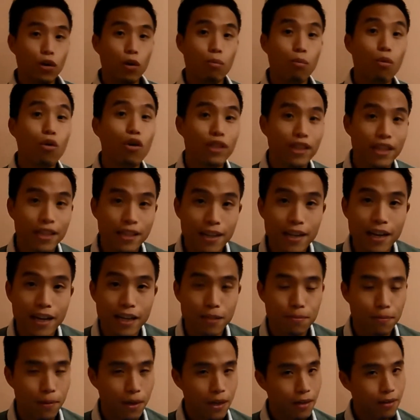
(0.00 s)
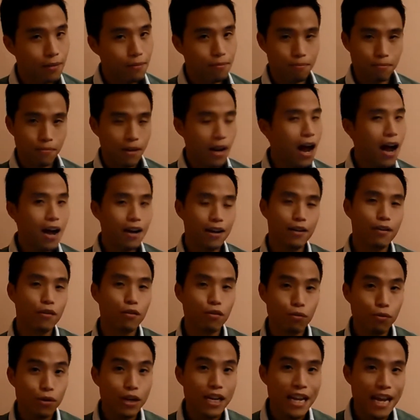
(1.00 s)
you know, more than this, but not
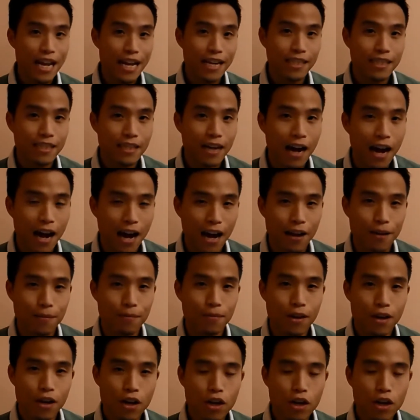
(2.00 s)
in 3 days' time.